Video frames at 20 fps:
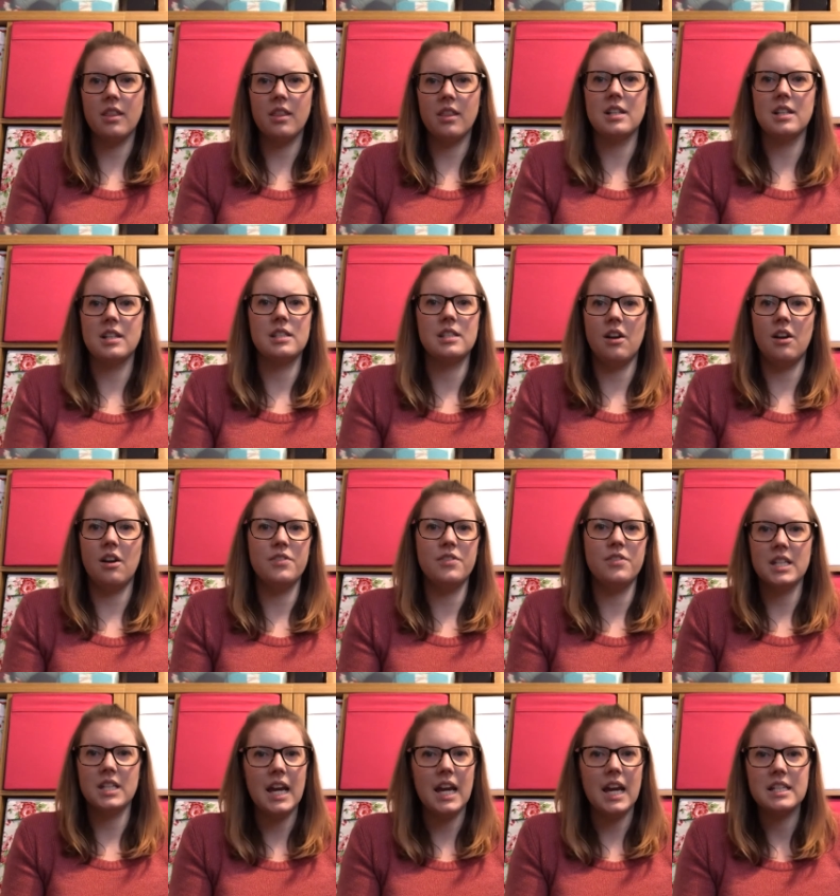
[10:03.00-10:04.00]
Nothing that I've
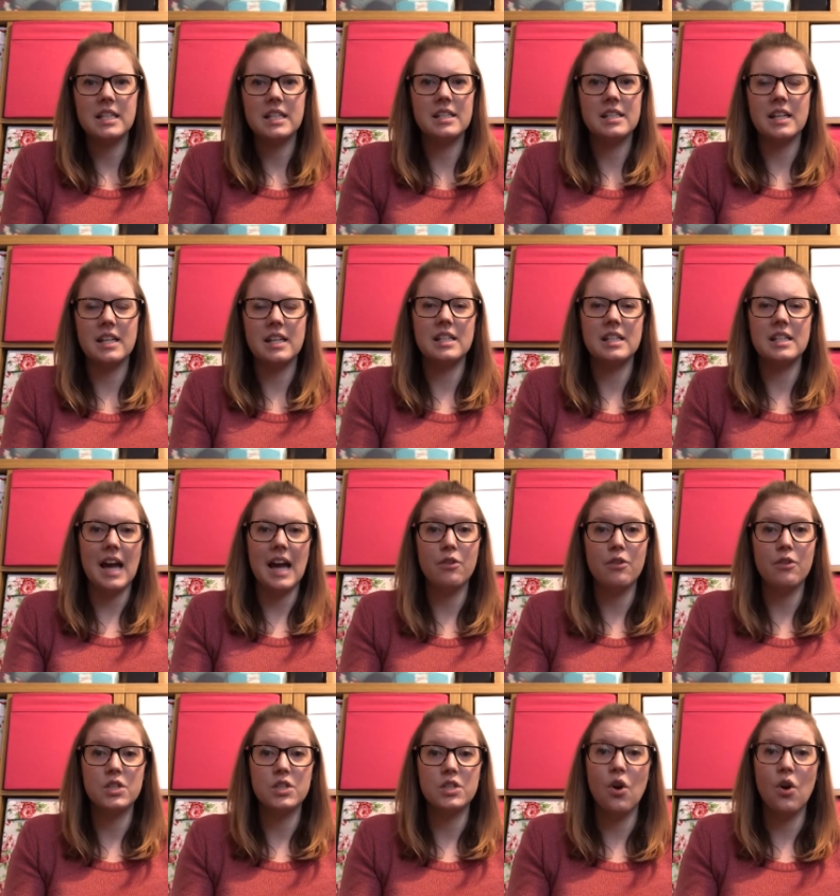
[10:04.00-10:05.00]
selected says it's
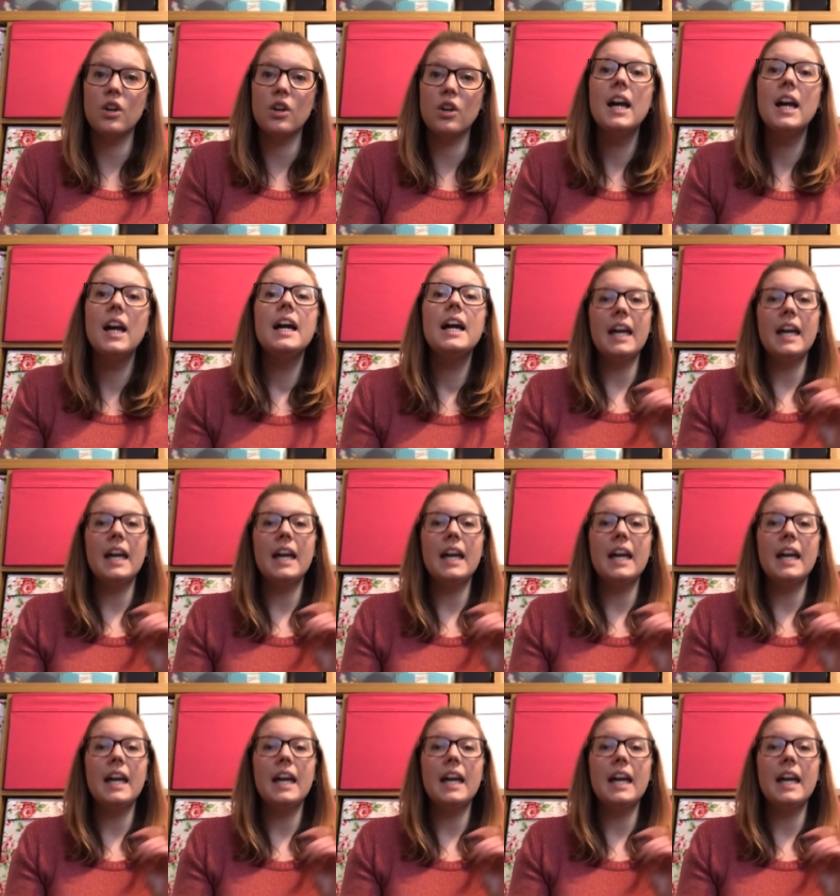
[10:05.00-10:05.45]
out of stock.